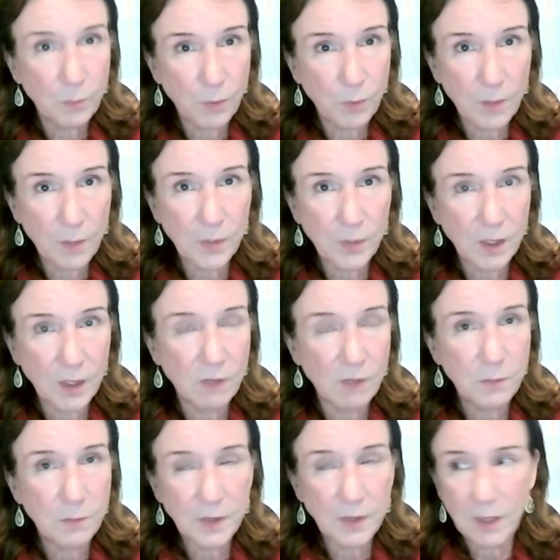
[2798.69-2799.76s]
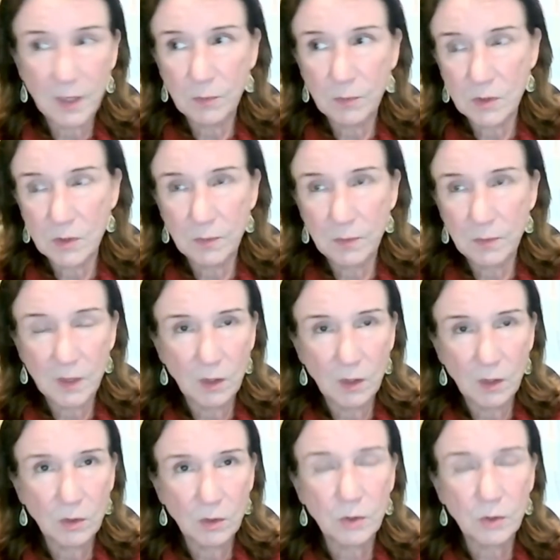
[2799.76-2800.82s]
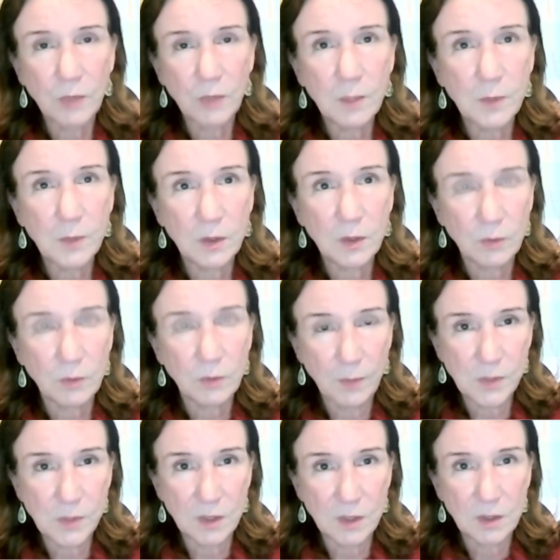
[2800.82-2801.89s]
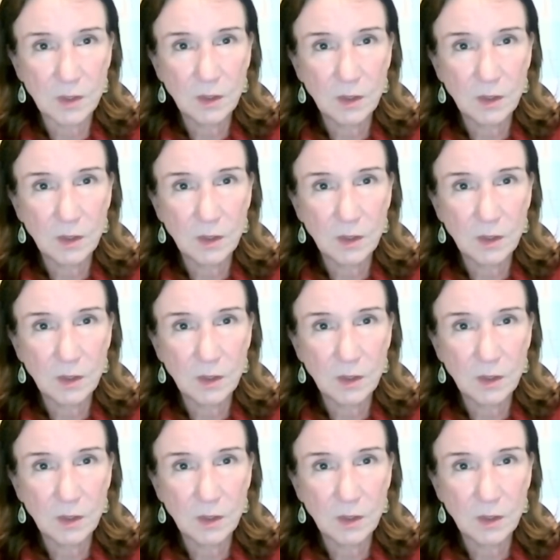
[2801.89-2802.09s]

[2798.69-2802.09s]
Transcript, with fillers: property of being able to be incredibly corrupted,